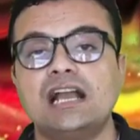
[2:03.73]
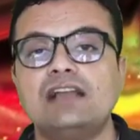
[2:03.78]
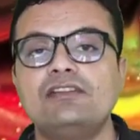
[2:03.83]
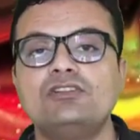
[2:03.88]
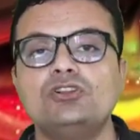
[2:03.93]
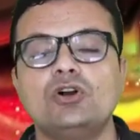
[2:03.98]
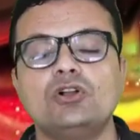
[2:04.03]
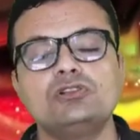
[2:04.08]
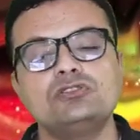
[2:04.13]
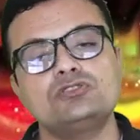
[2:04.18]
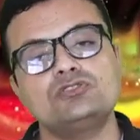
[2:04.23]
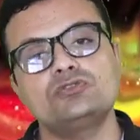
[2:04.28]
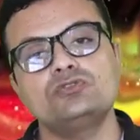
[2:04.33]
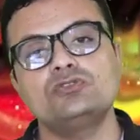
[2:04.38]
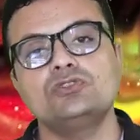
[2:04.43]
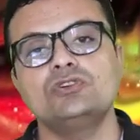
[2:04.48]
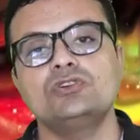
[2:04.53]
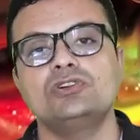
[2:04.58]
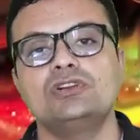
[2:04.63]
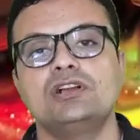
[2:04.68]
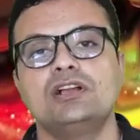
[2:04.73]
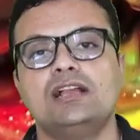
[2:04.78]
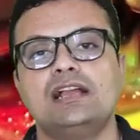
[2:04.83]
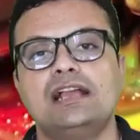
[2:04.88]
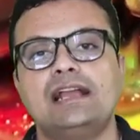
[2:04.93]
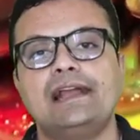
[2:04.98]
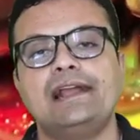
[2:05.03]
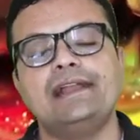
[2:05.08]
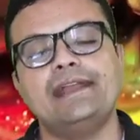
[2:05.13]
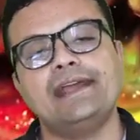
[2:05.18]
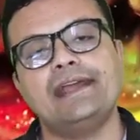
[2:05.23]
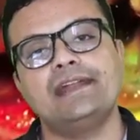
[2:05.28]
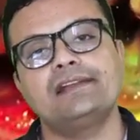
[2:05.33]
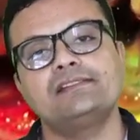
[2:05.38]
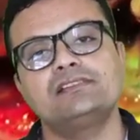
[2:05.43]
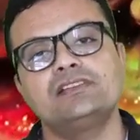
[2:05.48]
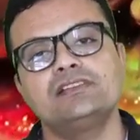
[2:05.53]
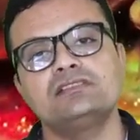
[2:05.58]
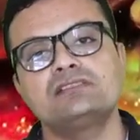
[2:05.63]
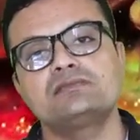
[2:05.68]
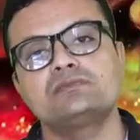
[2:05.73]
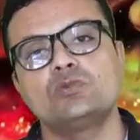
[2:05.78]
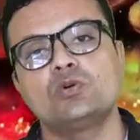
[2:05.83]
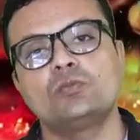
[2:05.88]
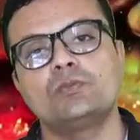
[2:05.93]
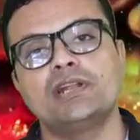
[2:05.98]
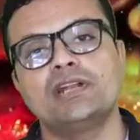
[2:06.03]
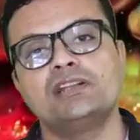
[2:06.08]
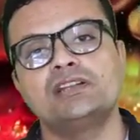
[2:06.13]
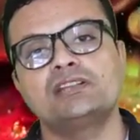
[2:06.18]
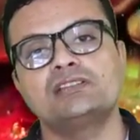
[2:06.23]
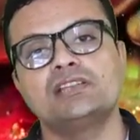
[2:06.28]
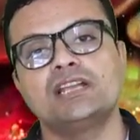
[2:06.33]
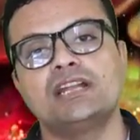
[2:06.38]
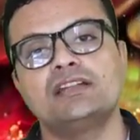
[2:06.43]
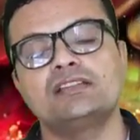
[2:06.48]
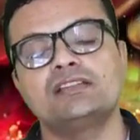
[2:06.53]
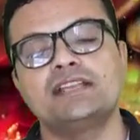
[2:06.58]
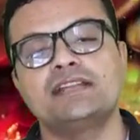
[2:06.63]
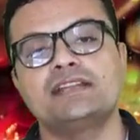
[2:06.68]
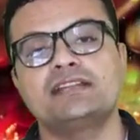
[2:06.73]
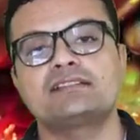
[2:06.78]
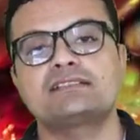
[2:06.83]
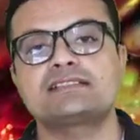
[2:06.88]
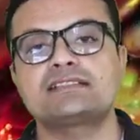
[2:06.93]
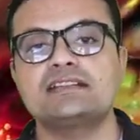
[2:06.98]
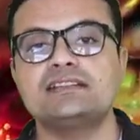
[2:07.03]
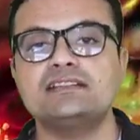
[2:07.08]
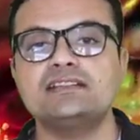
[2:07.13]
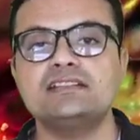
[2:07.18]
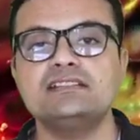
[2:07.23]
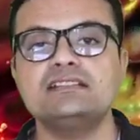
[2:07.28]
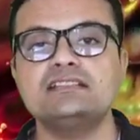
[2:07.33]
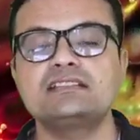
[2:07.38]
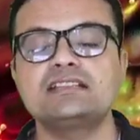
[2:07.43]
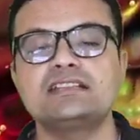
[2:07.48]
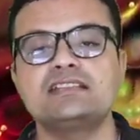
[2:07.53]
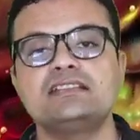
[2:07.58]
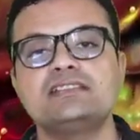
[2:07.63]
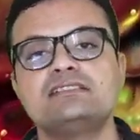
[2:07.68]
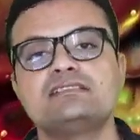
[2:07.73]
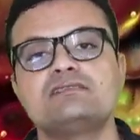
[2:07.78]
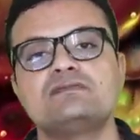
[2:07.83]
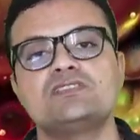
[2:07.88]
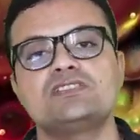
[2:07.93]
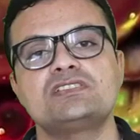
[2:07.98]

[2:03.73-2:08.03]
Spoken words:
I will also add at this moment that there are certain series